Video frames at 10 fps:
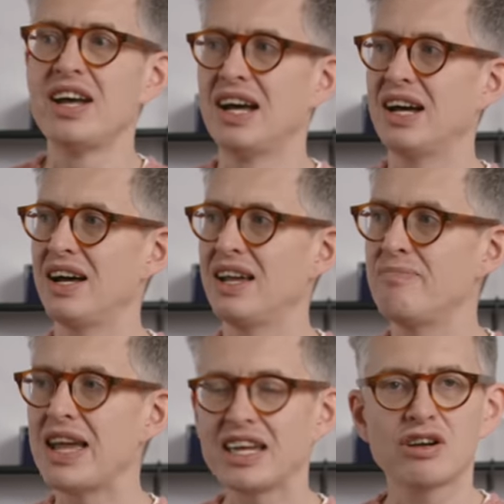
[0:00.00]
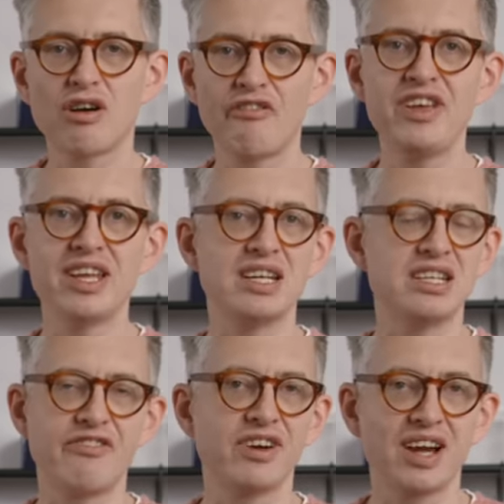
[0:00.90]
and make coffee in a
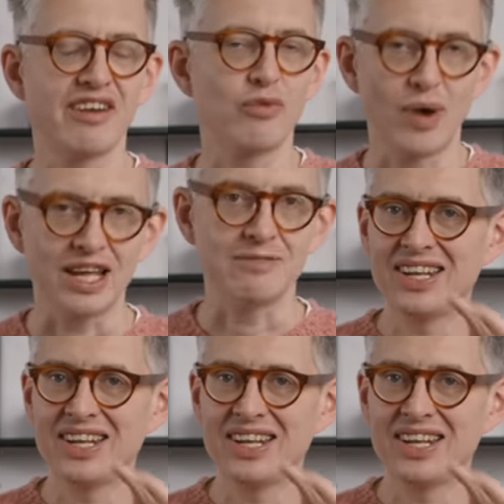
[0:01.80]
different kind of way.